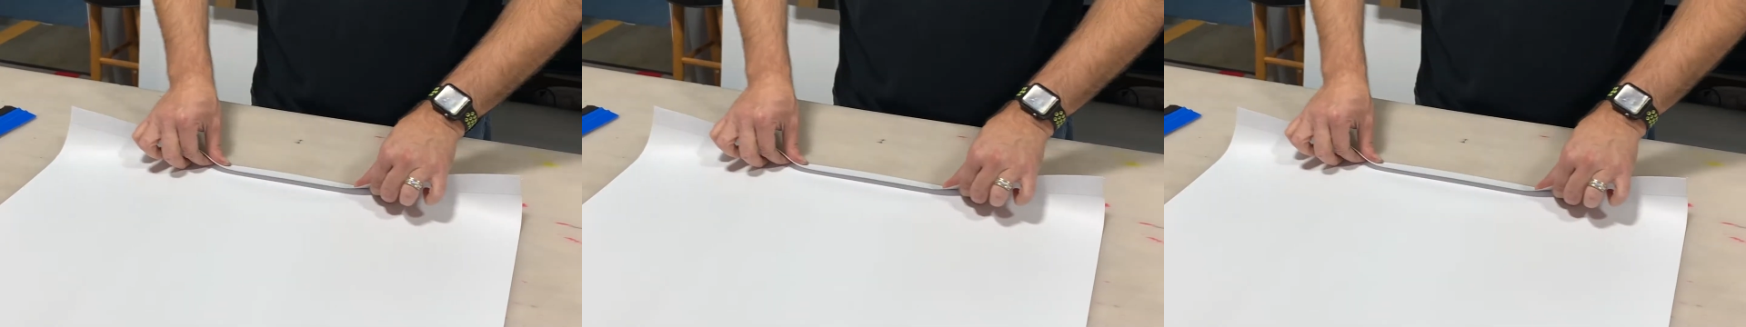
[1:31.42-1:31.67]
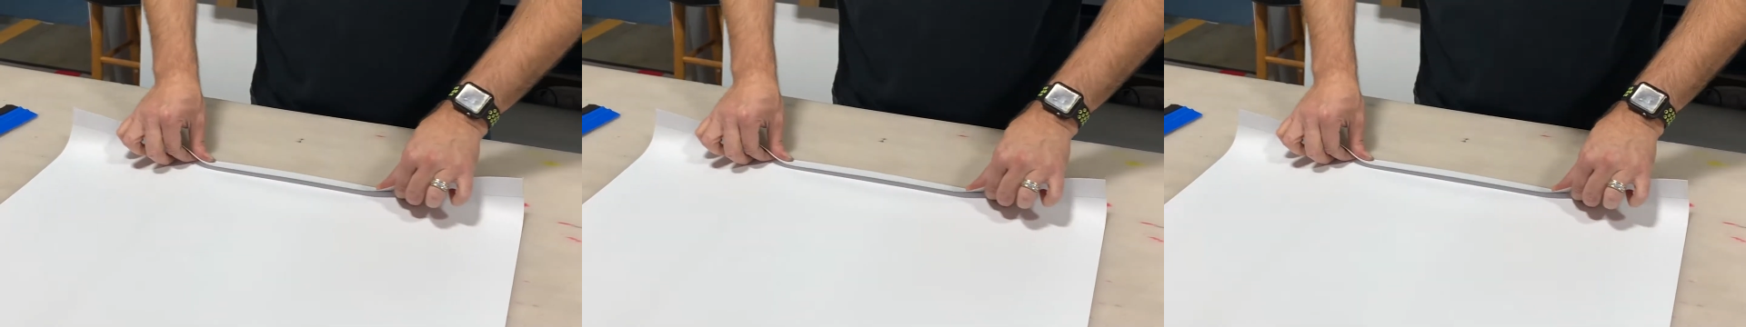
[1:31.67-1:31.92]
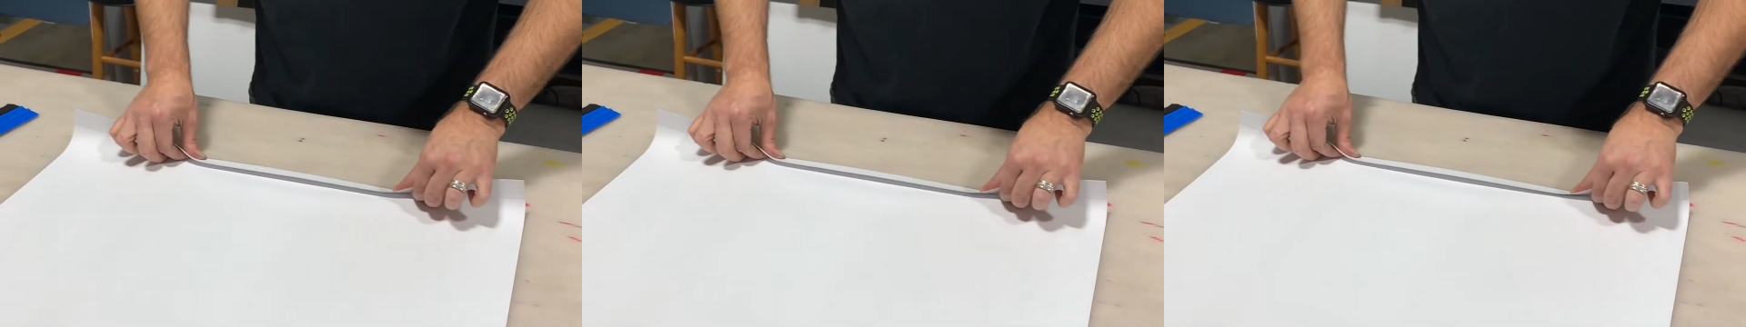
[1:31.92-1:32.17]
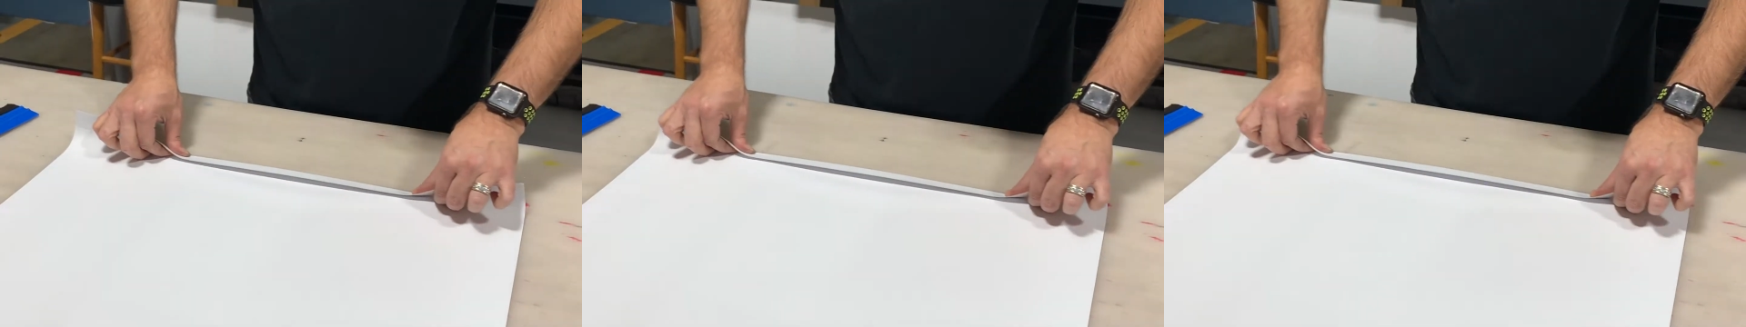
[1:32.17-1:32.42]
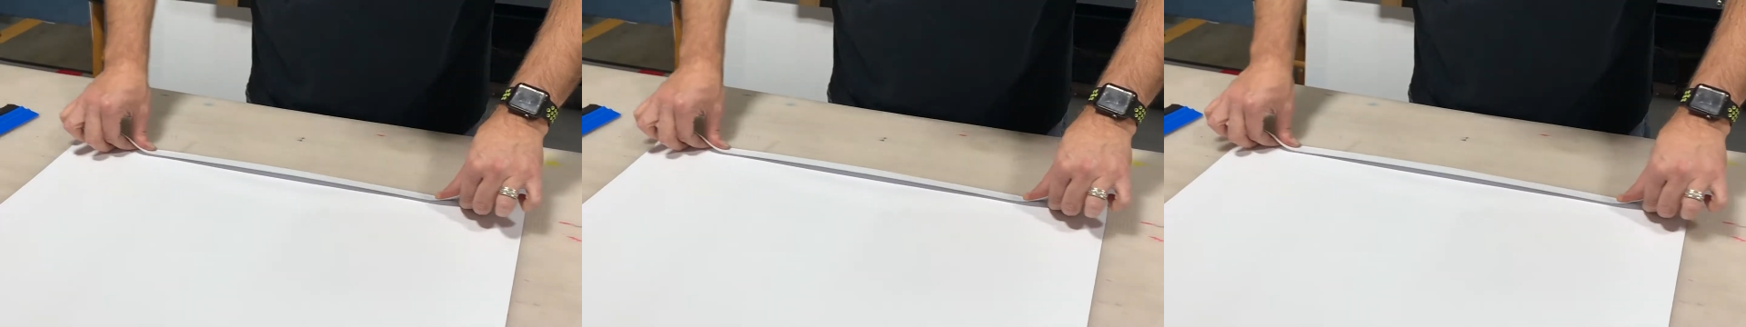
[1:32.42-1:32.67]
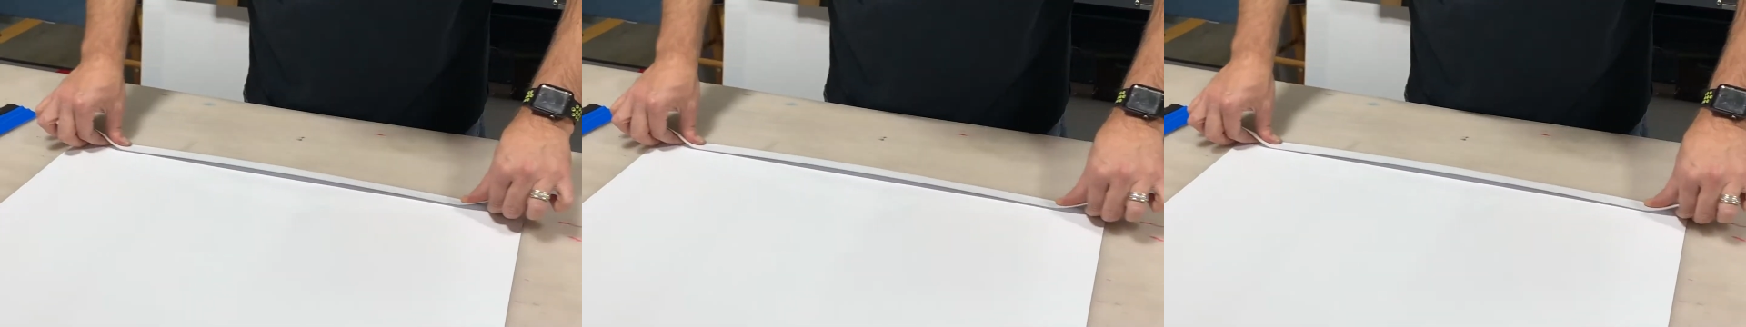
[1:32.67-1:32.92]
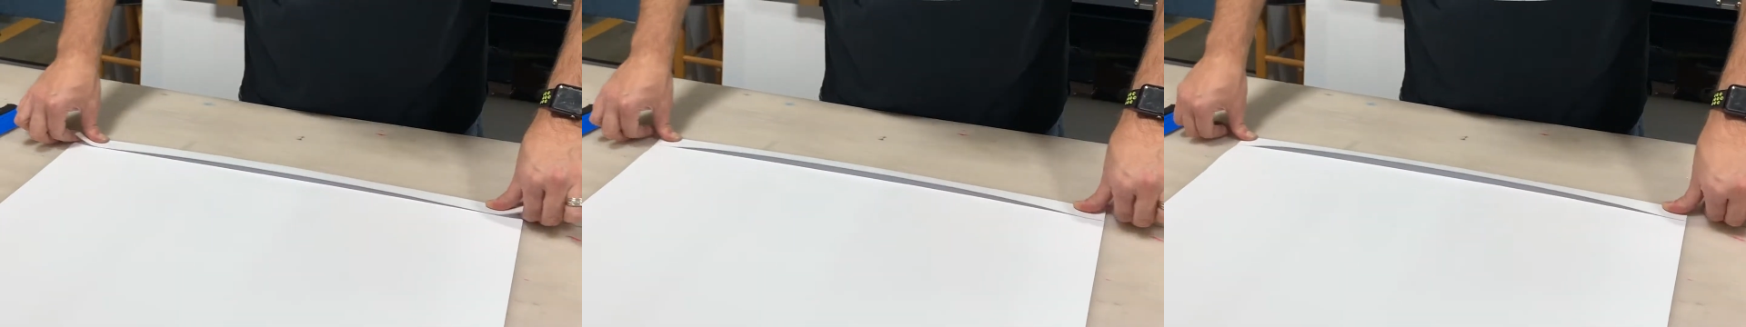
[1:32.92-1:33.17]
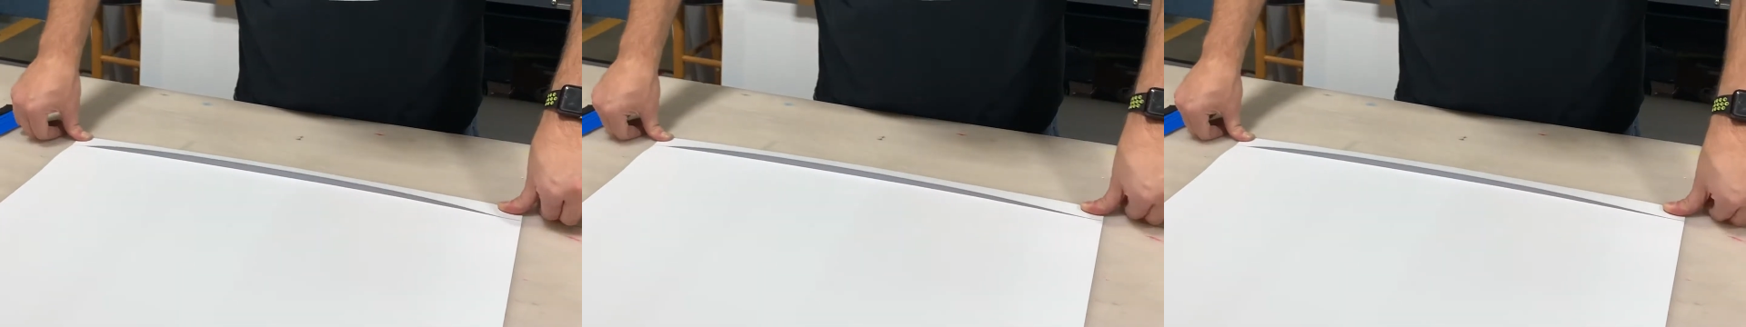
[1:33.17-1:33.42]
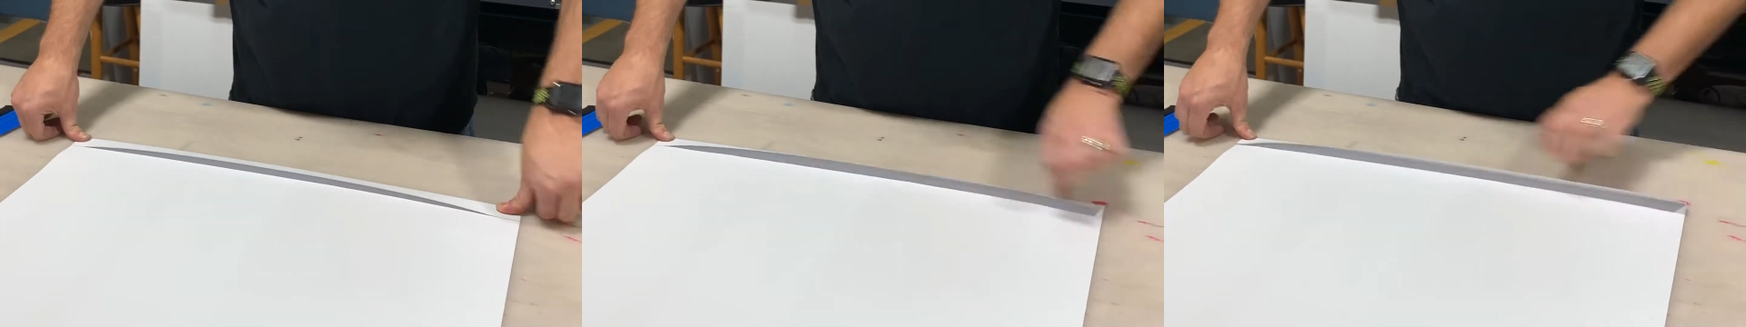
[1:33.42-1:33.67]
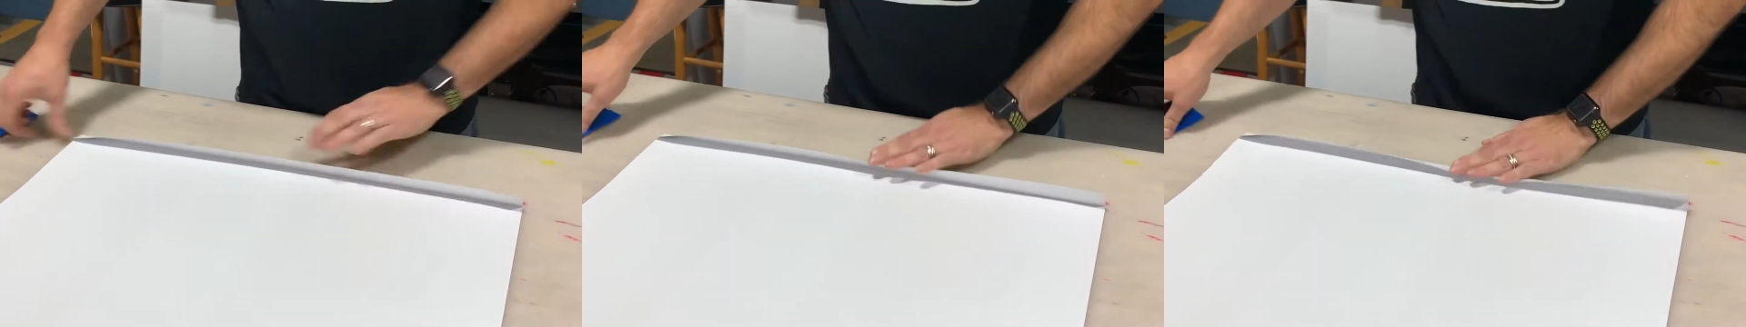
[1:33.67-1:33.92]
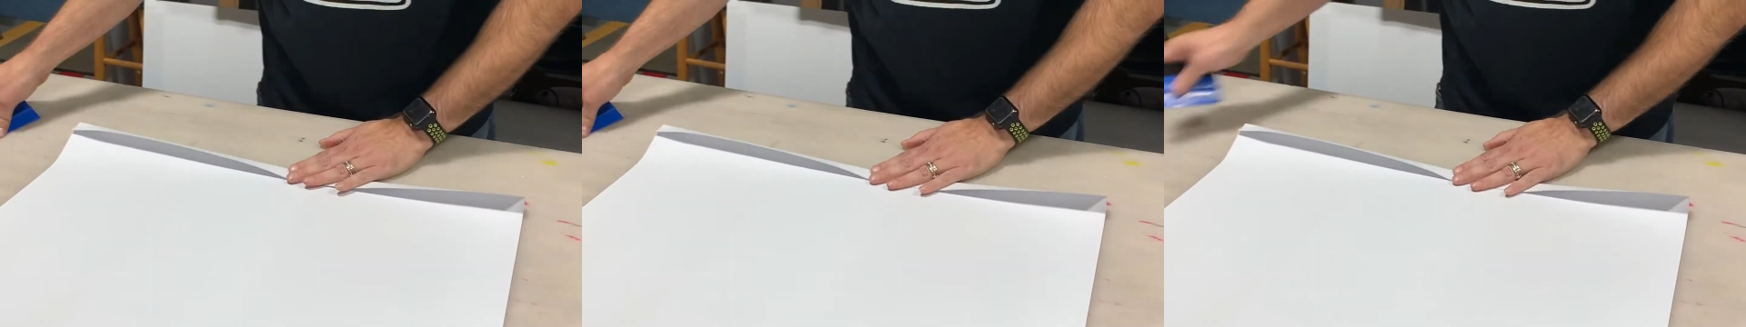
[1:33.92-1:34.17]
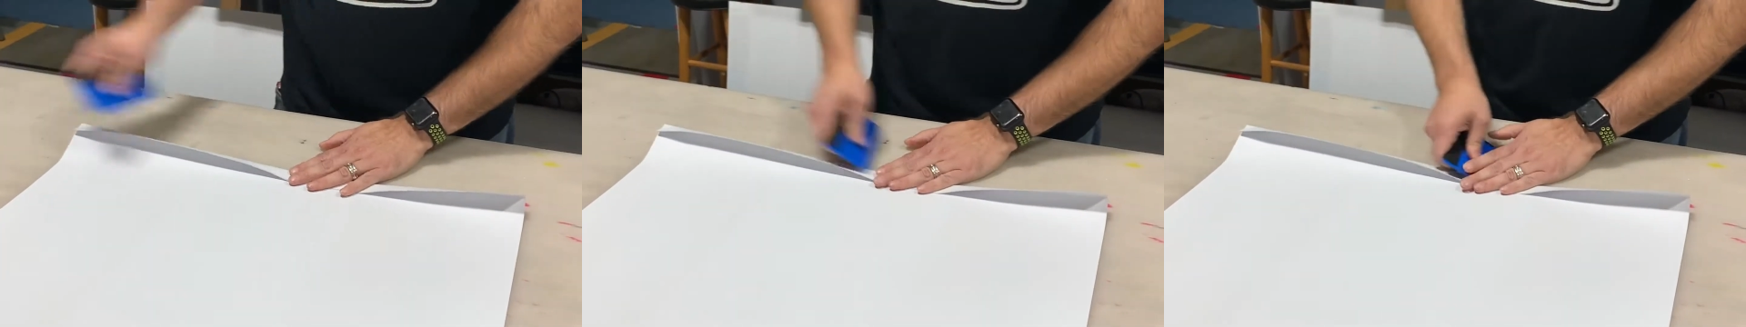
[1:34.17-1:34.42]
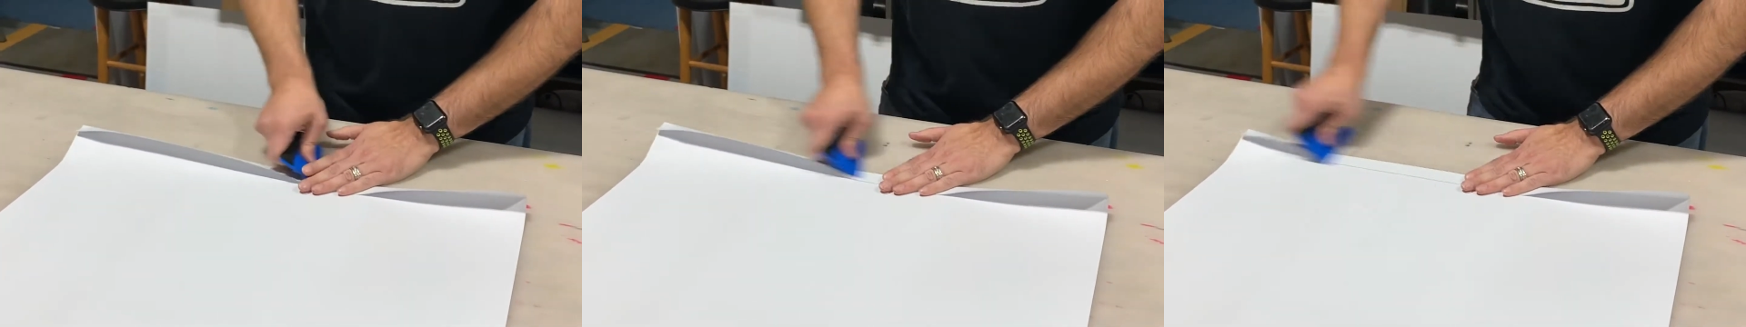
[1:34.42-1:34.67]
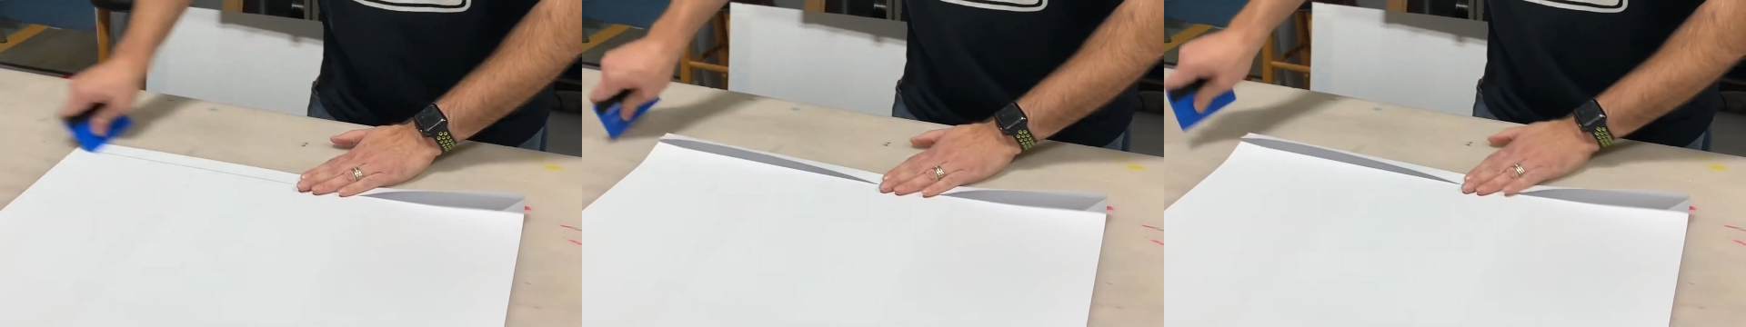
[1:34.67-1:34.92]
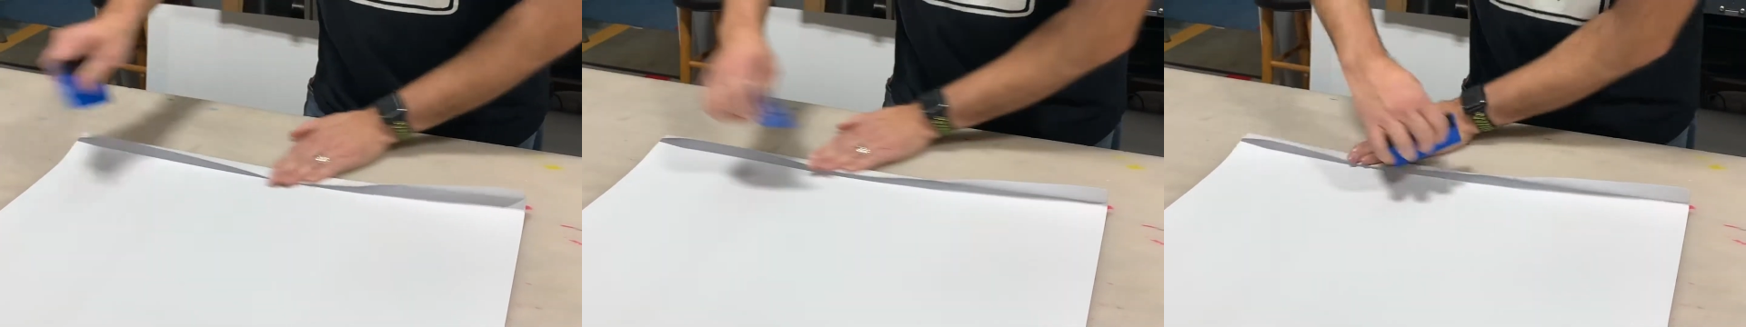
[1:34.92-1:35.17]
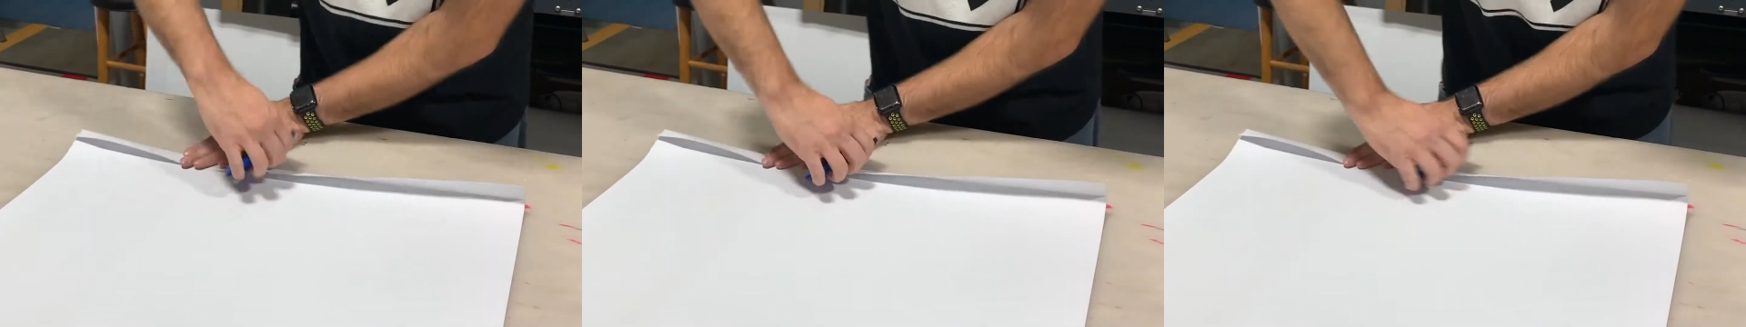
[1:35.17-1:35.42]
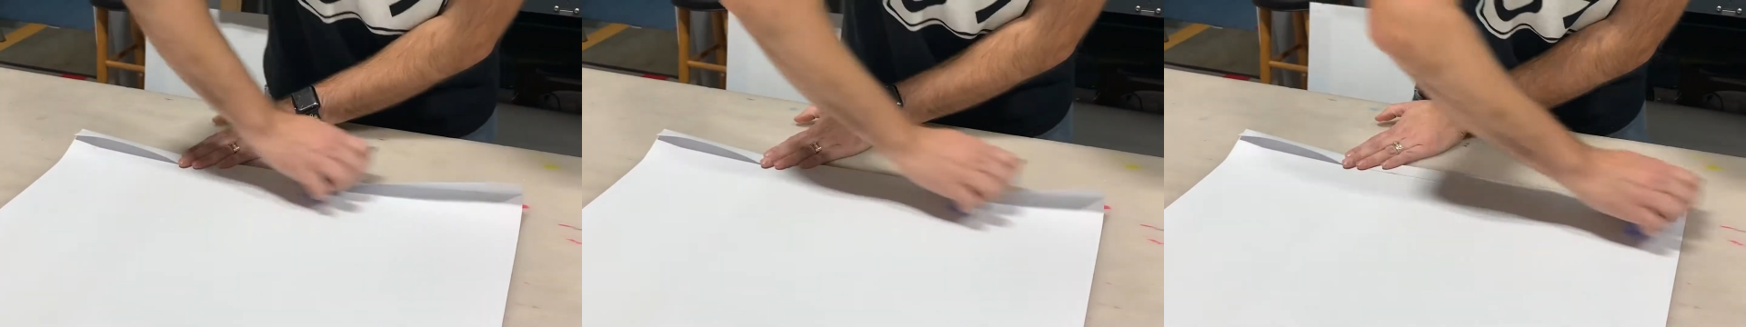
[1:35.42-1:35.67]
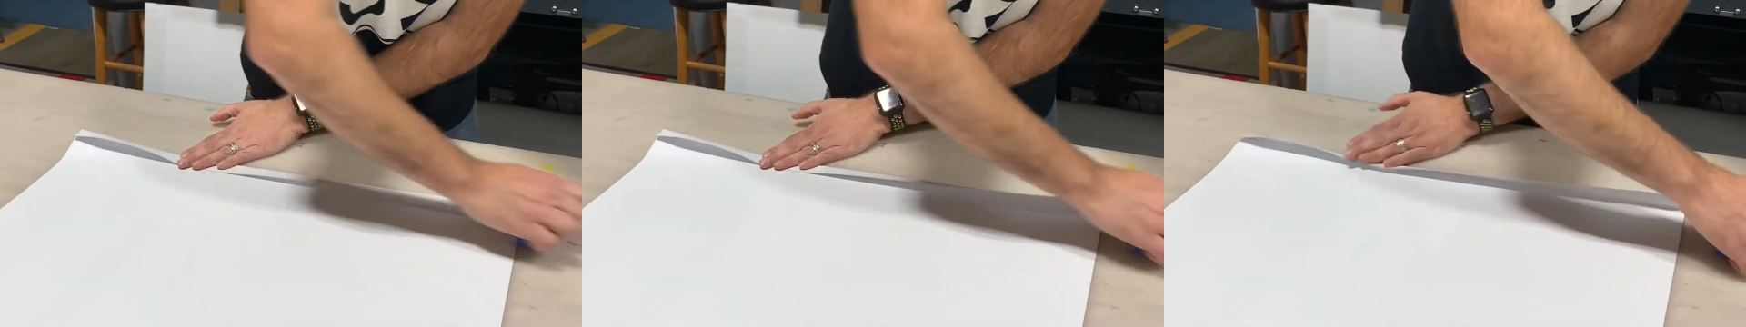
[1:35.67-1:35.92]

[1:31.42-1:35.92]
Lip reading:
Nobody's mouth can be seen.